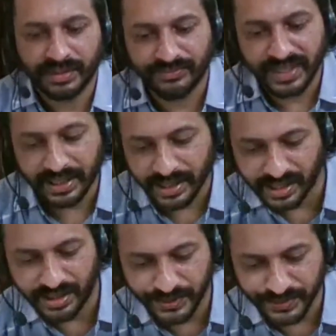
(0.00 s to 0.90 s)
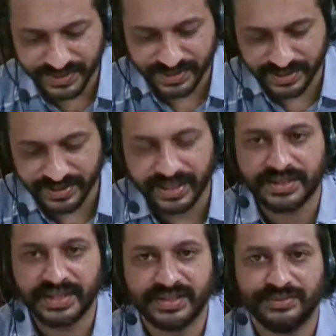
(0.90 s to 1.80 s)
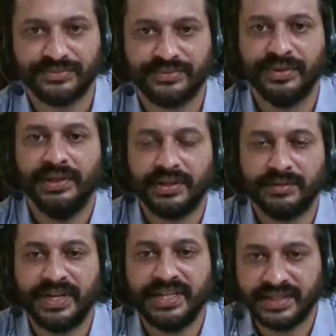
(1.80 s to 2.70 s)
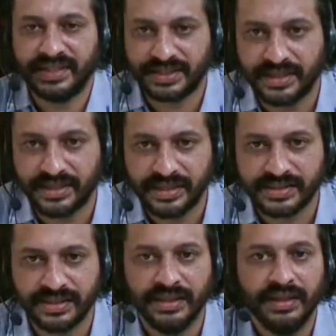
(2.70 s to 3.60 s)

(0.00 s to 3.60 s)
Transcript: the way I use the dialectics of urbanization is